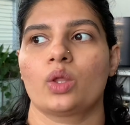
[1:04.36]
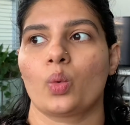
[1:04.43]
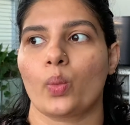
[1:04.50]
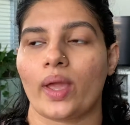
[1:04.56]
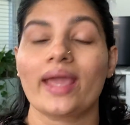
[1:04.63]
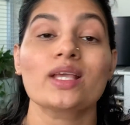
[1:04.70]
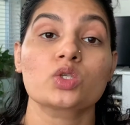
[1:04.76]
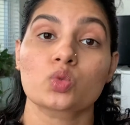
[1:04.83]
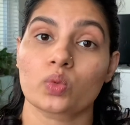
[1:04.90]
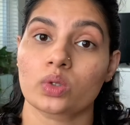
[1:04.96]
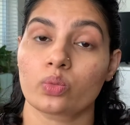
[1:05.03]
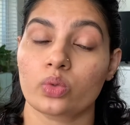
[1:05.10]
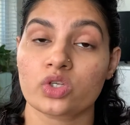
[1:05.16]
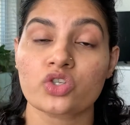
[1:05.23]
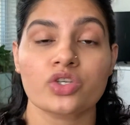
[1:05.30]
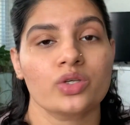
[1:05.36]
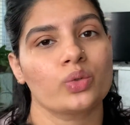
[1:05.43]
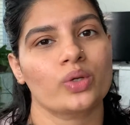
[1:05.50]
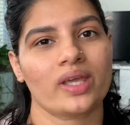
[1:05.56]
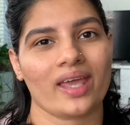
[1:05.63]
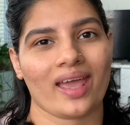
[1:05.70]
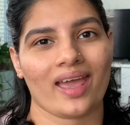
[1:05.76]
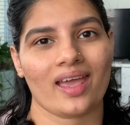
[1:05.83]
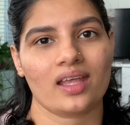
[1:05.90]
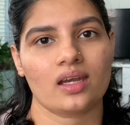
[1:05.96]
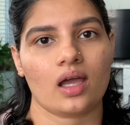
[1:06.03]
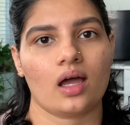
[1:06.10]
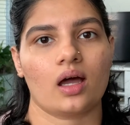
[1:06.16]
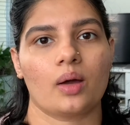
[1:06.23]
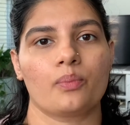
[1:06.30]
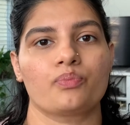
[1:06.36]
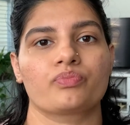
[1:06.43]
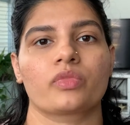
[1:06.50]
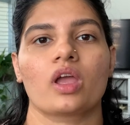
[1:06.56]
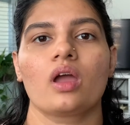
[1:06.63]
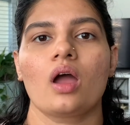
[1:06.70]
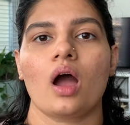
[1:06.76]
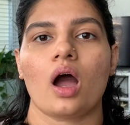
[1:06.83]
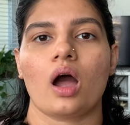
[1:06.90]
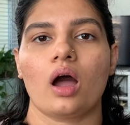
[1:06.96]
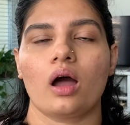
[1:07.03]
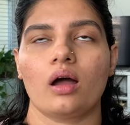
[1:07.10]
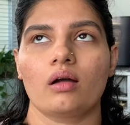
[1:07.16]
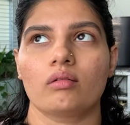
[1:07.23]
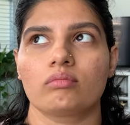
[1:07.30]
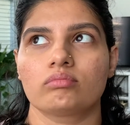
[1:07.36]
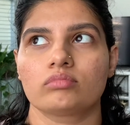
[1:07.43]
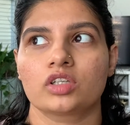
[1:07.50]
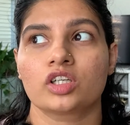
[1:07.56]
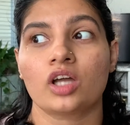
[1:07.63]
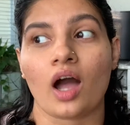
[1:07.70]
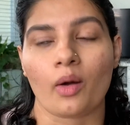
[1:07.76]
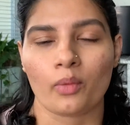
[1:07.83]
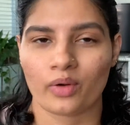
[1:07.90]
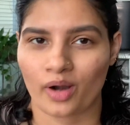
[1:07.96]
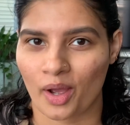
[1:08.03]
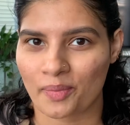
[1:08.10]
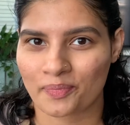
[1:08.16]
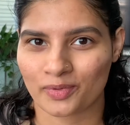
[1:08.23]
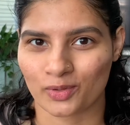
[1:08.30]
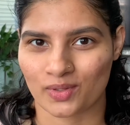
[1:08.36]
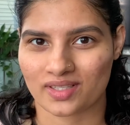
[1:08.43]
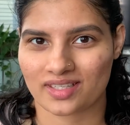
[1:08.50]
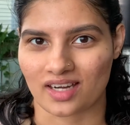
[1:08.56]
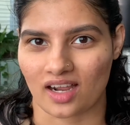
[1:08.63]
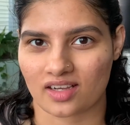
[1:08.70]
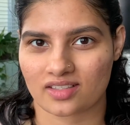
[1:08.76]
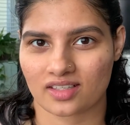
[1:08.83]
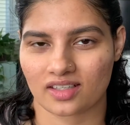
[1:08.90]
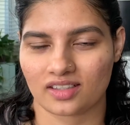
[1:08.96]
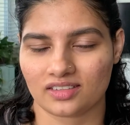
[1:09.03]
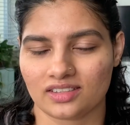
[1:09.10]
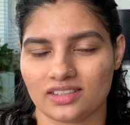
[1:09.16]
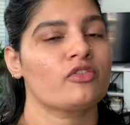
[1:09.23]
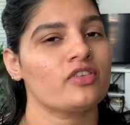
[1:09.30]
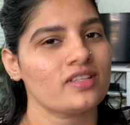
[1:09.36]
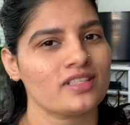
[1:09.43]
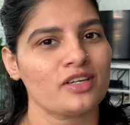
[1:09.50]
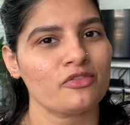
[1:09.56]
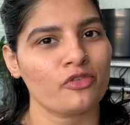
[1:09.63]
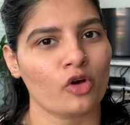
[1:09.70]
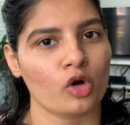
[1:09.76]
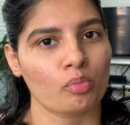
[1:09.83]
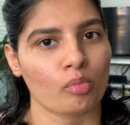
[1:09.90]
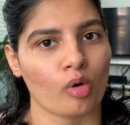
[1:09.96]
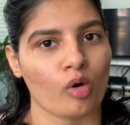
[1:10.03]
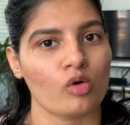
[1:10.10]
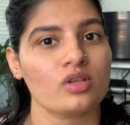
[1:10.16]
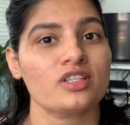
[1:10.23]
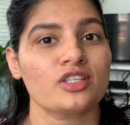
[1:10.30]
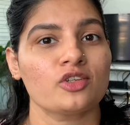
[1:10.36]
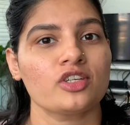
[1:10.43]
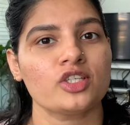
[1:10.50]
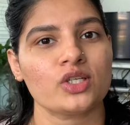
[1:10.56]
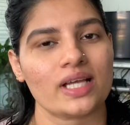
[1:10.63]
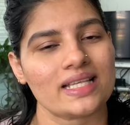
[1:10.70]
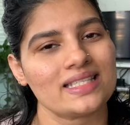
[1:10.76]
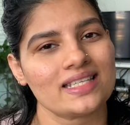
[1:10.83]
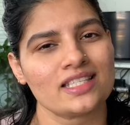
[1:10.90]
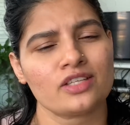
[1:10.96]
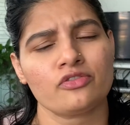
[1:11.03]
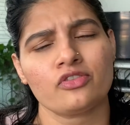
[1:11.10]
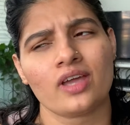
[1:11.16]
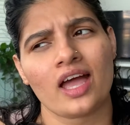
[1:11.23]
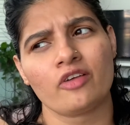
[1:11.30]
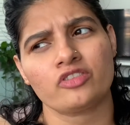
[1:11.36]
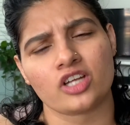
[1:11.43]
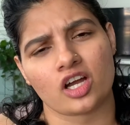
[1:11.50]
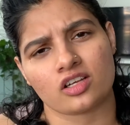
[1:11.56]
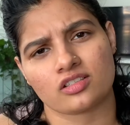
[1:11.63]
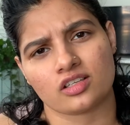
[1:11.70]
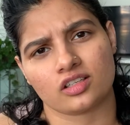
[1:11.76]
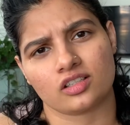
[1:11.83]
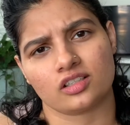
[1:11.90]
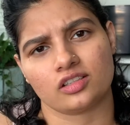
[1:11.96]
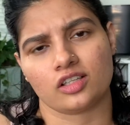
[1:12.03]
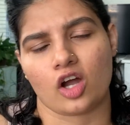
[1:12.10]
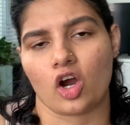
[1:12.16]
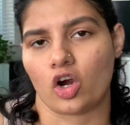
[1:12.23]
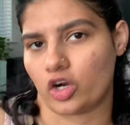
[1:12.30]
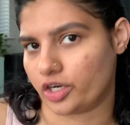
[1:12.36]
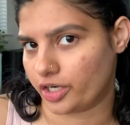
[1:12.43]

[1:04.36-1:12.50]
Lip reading: the ways with which you can cover up those dark circles. First and foremost, you need to assess if you have dark circle or